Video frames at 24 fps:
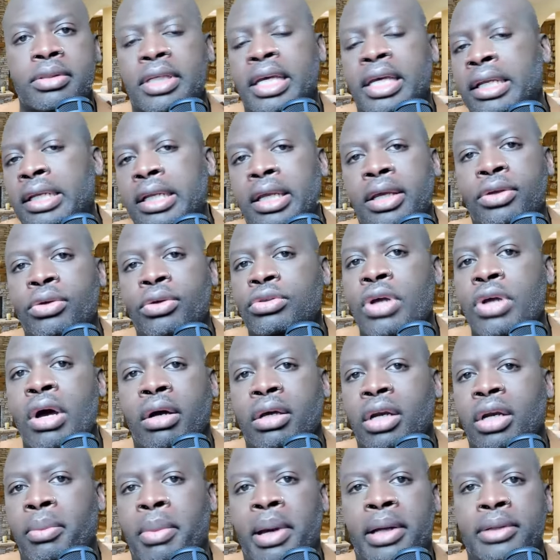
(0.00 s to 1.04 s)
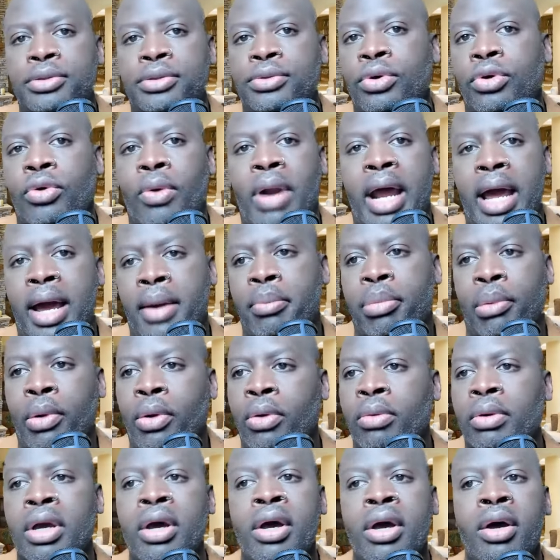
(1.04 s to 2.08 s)
and then you talking about you crying
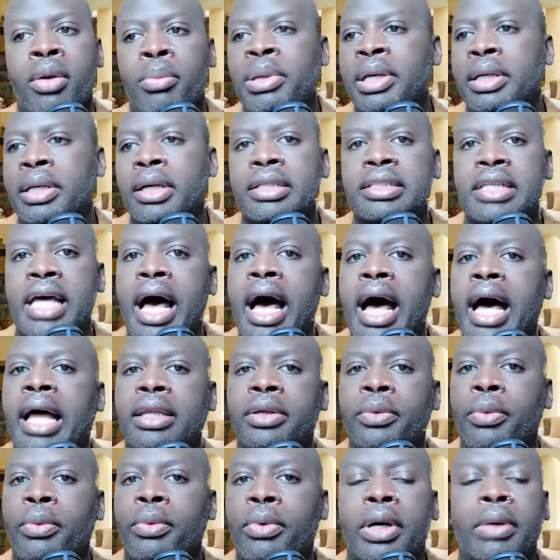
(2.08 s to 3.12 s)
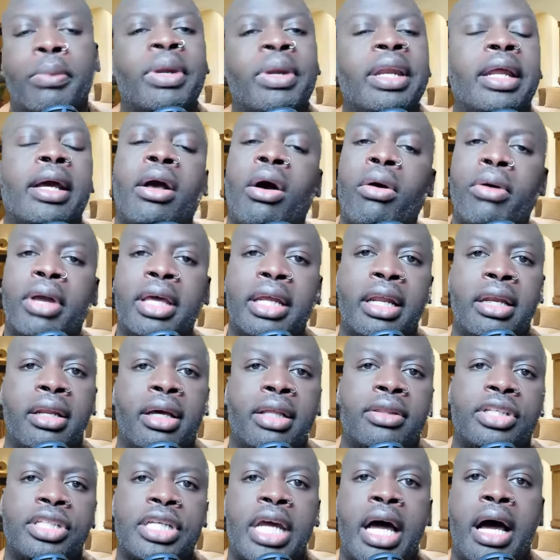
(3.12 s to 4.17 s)
broke because of Hollywood. But then go get
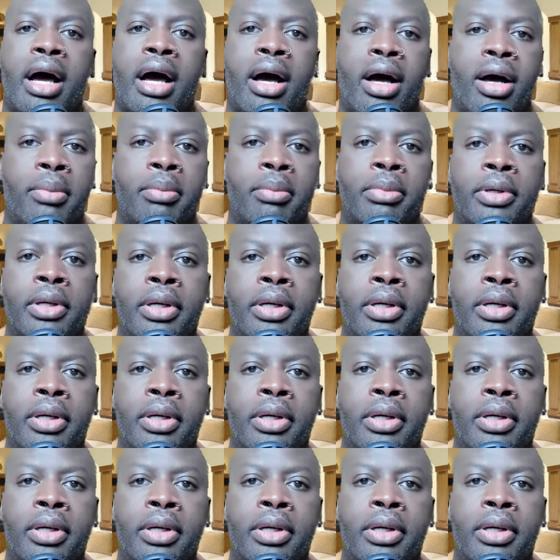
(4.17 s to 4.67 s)
another job.